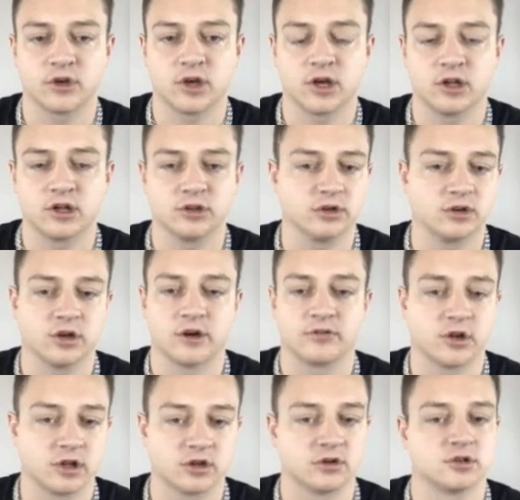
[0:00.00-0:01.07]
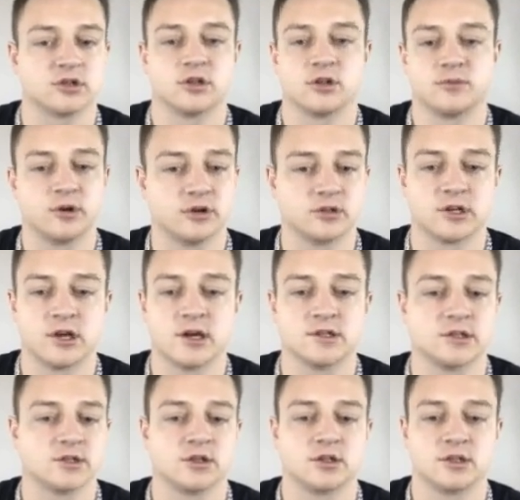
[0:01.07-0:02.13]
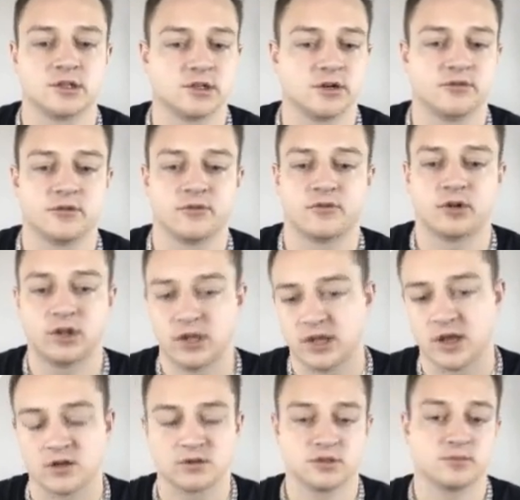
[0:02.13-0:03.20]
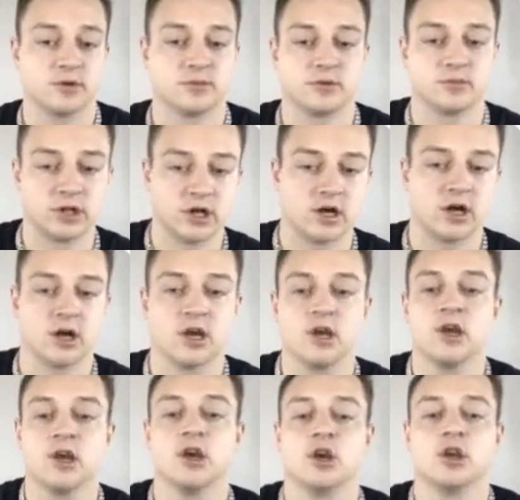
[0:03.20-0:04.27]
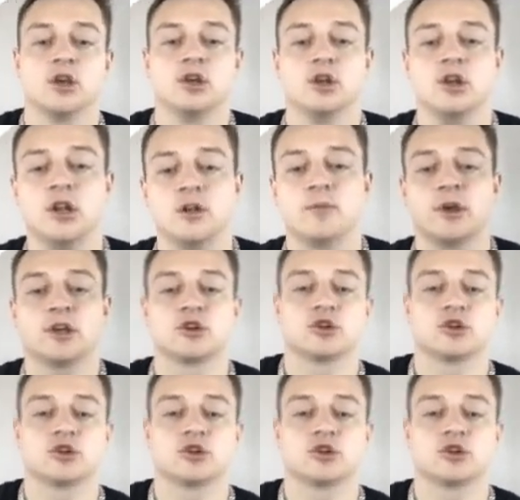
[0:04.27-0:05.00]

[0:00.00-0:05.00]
colors, thumbnail sizes, all this stuff, different layouts, blah blah blah. You need to make